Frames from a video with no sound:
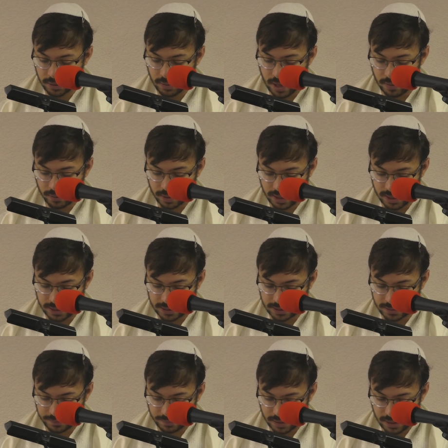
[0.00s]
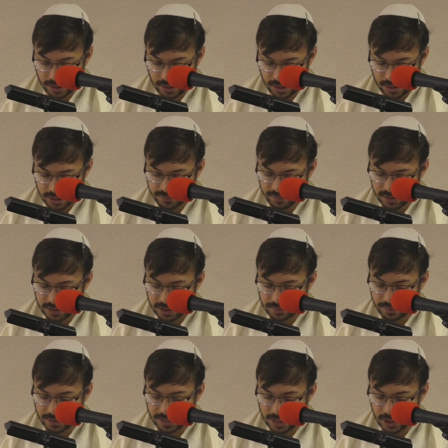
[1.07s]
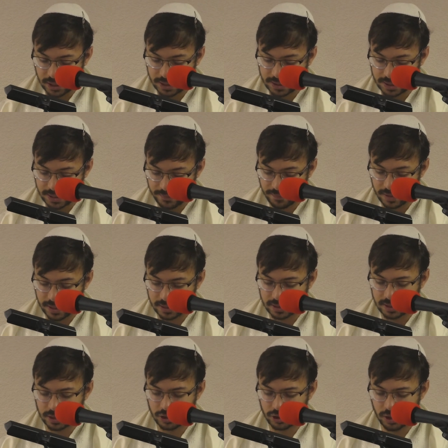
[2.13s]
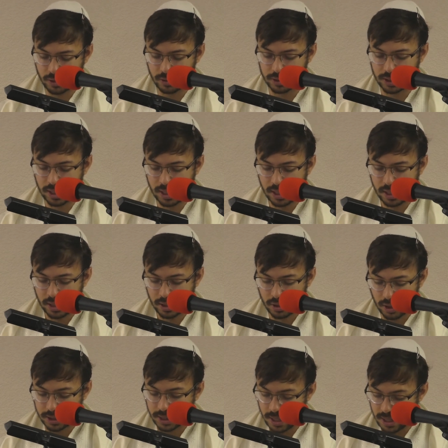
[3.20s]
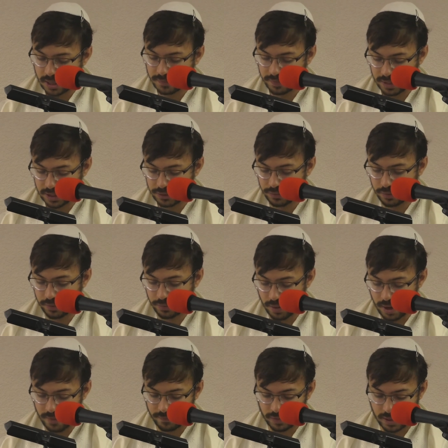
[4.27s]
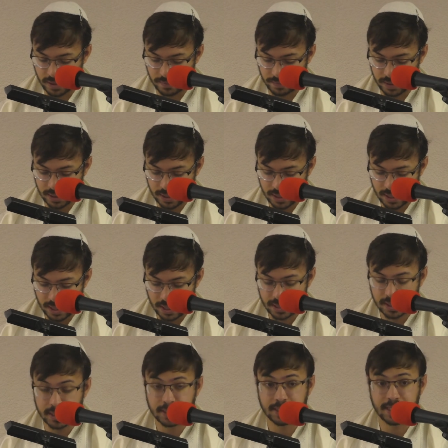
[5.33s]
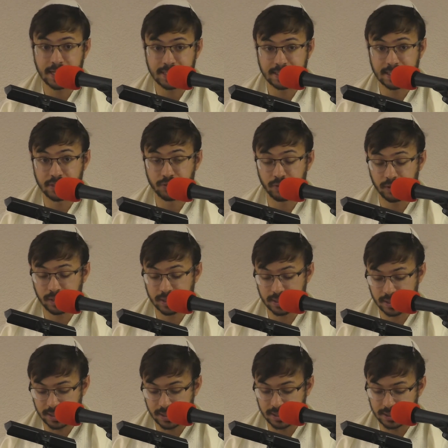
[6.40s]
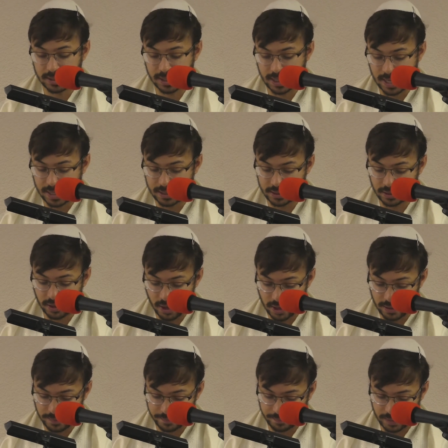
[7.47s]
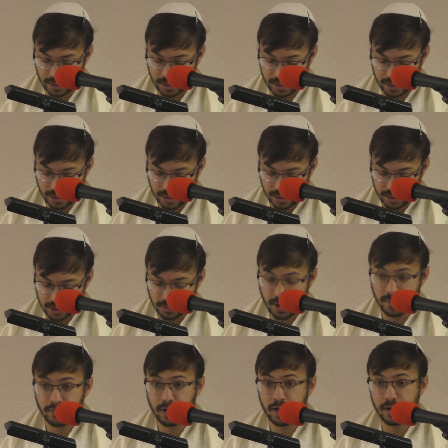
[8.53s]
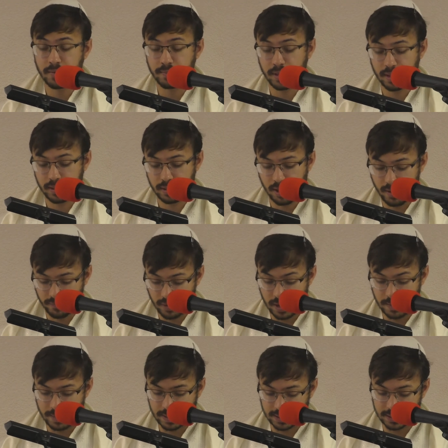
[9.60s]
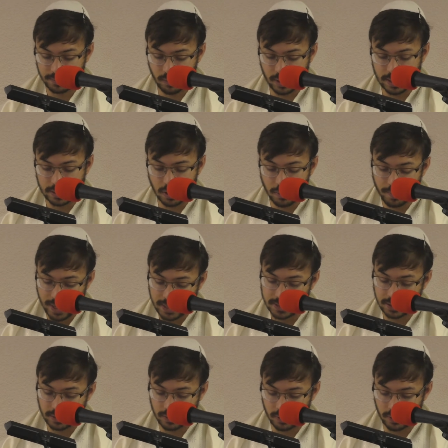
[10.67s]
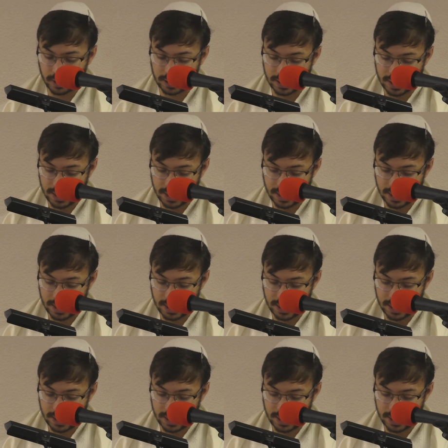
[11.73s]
you, I will curse." This verse is particularly significant because it shows God's heart for Israel through Abraham. A curse against Israel is a curse against God. So Abraham at this point obeys the call.